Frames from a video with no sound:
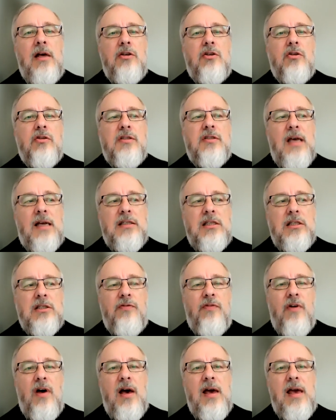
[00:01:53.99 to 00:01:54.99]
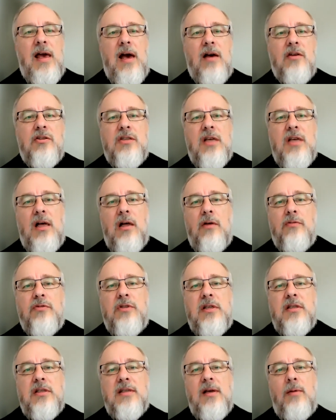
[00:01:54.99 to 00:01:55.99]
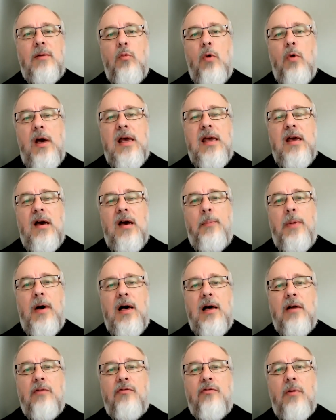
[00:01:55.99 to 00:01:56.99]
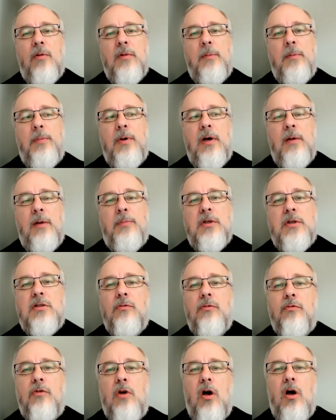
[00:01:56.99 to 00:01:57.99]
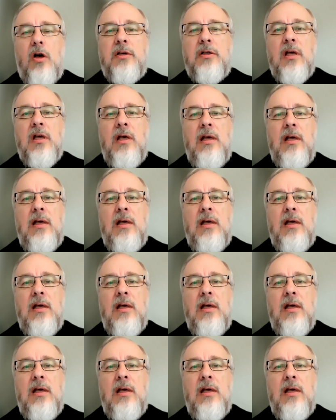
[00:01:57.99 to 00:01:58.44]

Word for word: to satisfy ourselves in some way apart from the purpose of God